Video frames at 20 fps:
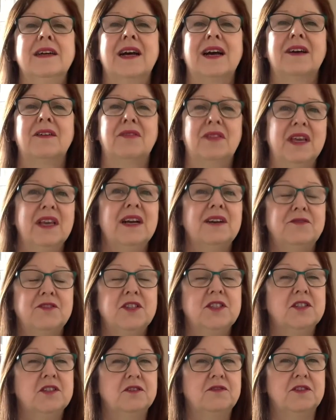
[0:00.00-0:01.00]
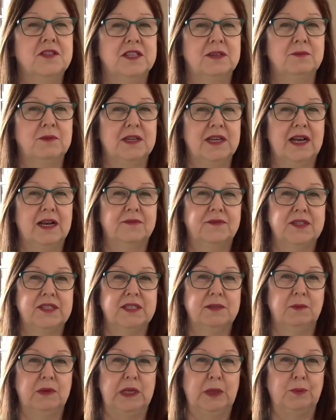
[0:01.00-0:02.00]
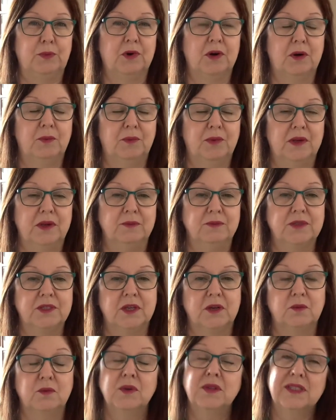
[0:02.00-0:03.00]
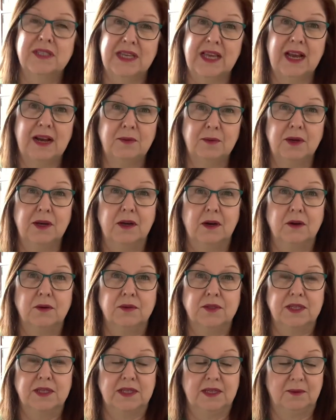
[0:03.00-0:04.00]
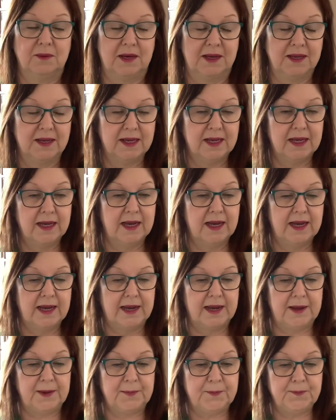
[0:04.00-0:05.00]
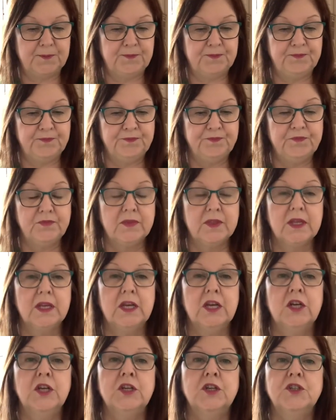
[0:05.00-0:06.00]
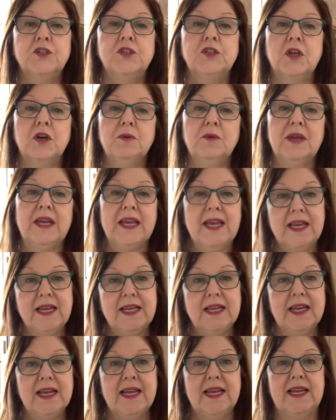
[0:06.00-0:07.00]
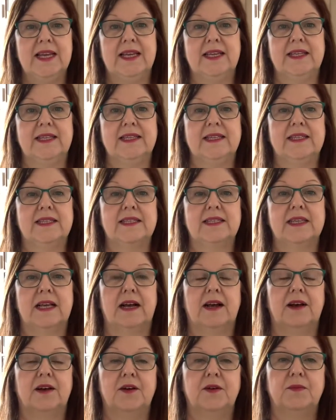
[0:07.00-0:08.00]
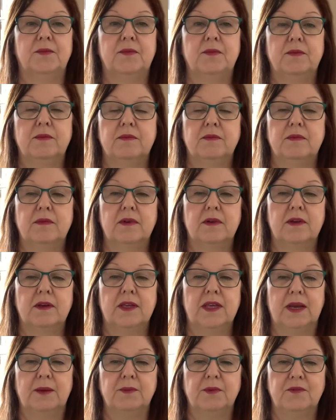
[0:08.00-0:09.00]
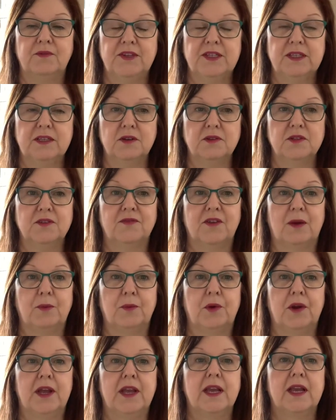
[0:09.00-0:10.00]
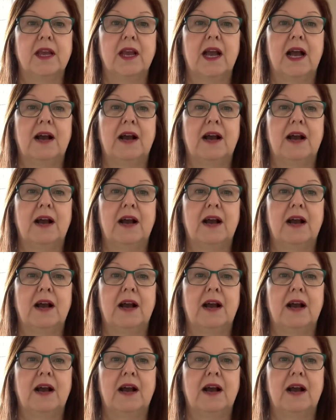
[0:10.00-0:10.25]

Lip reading: I think I've discovered I'm going to have a similar problem, so we'll see how it goes anyway. So it is a viscose fabric.